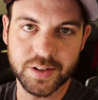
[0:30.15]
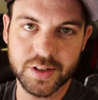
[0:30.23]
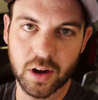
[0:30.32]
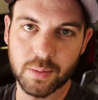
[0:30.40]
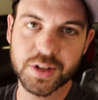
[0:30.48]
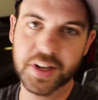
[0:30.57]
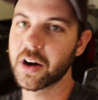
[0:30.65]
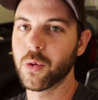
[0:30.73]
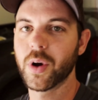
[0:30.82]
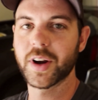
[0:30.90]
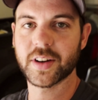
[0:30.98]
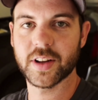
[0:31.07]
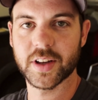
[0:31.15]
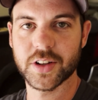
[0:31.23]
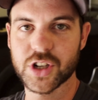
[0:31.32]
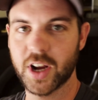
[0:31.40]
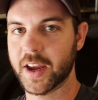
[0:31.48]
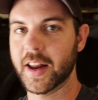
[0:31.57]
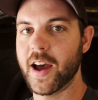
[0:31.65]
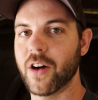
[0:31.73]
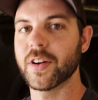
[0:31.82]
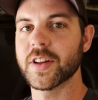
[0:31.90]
so I'm just kind of wanting to check it out.